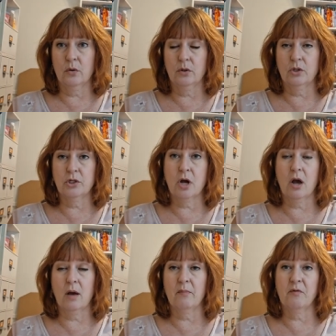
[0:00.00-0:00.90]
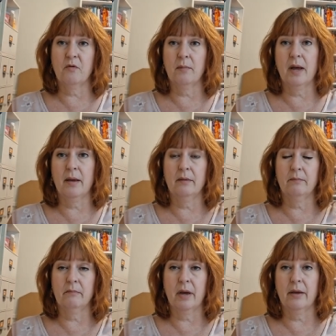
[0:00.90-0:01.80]
the top for
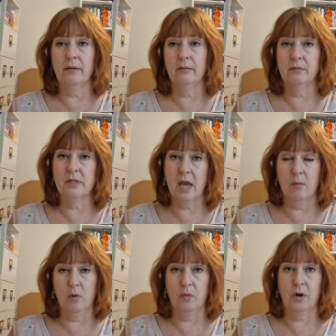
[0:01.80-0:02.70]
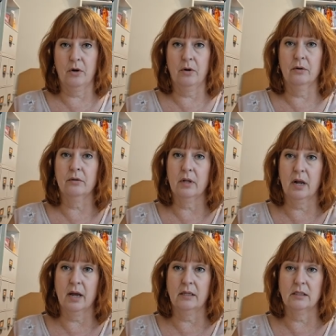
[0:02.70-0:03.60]
my table runner that
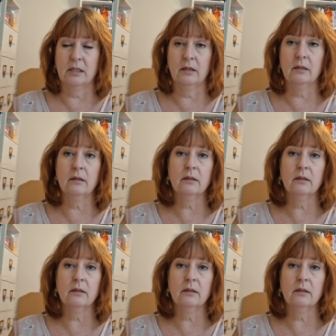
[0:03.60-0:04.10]
I did.